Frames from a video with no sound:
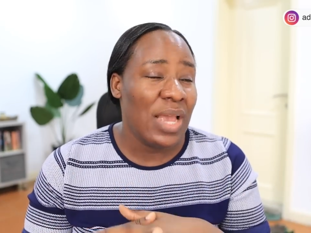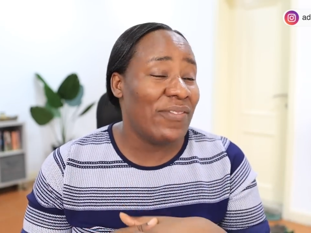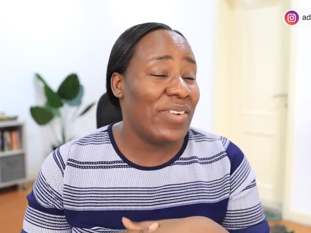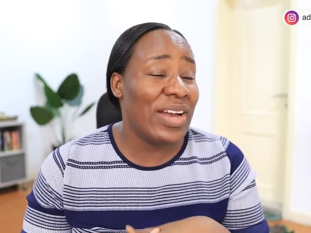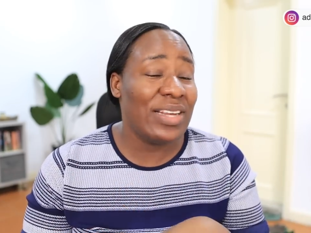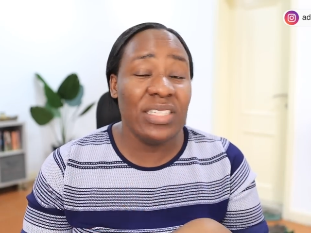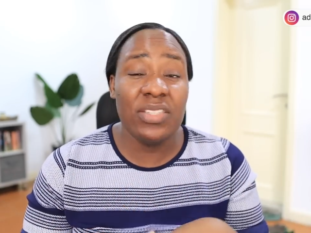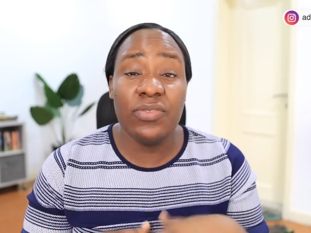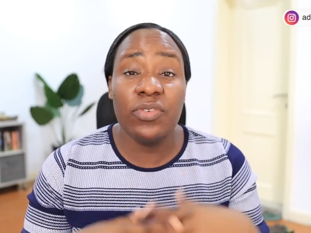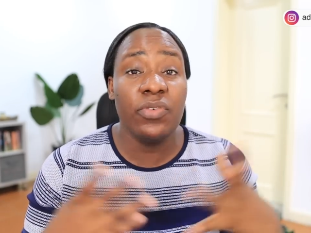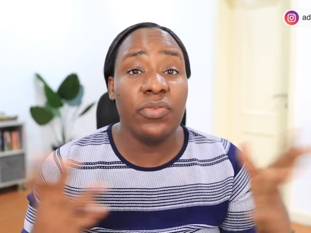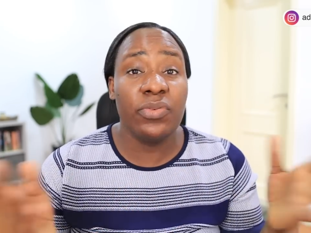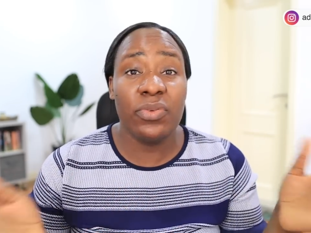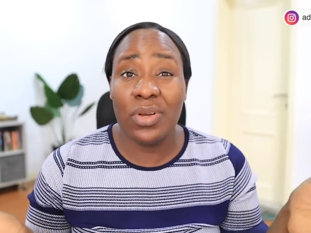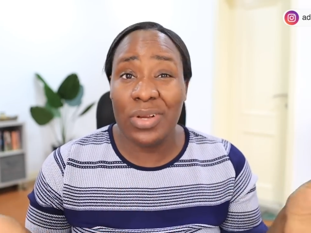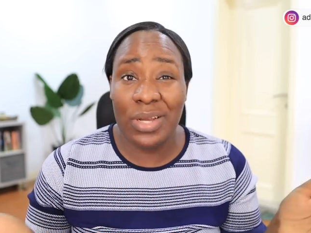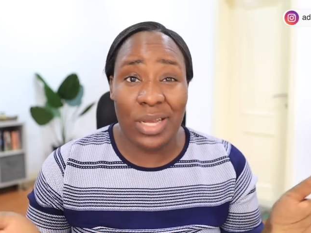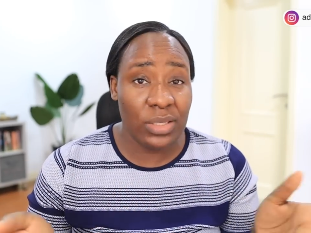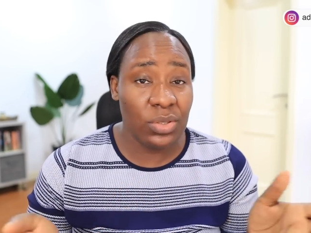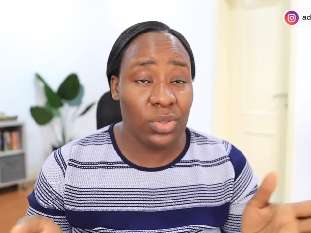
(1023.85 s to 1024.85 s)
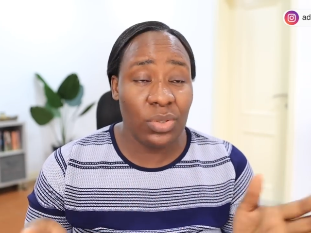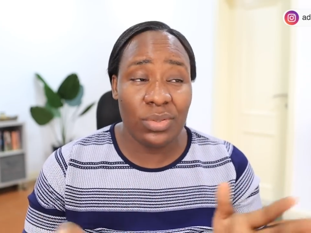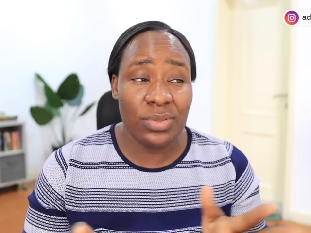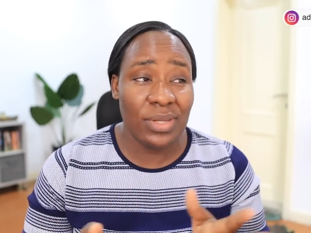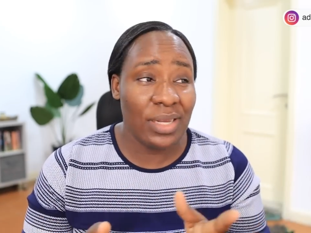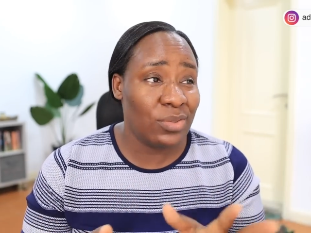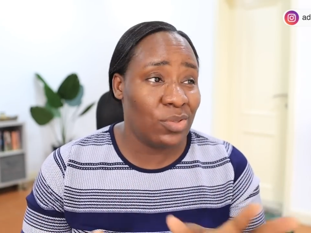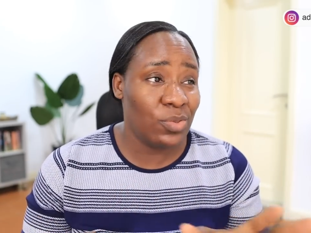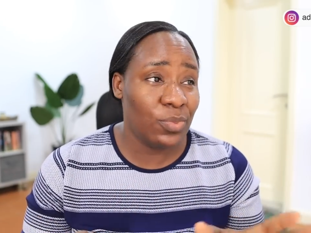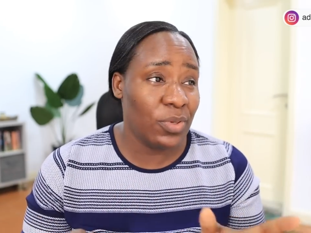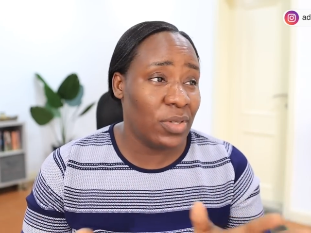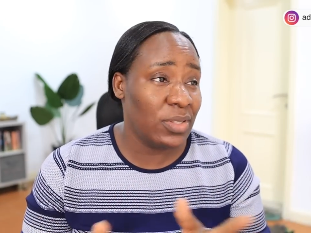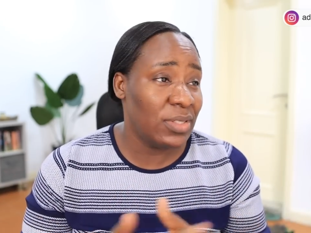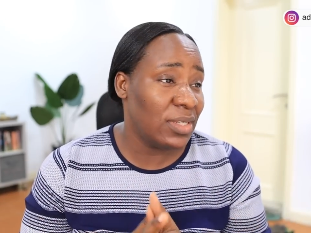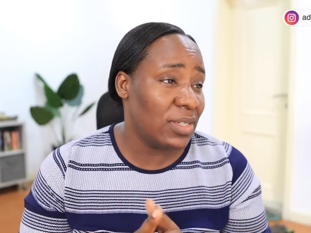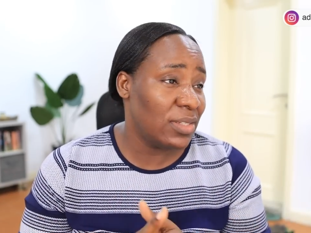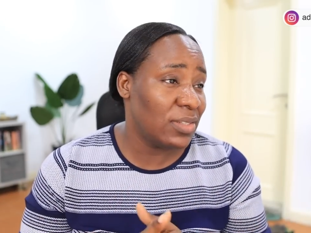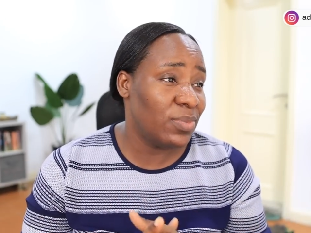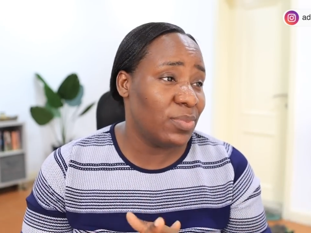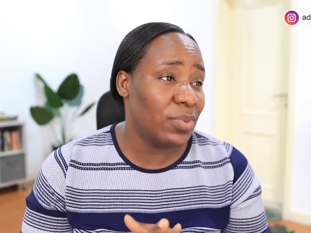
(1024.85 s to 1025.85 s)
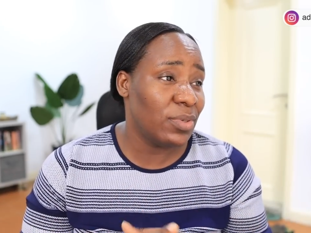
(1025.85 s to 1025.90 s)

But I didn't even vlog at all, that to be honest.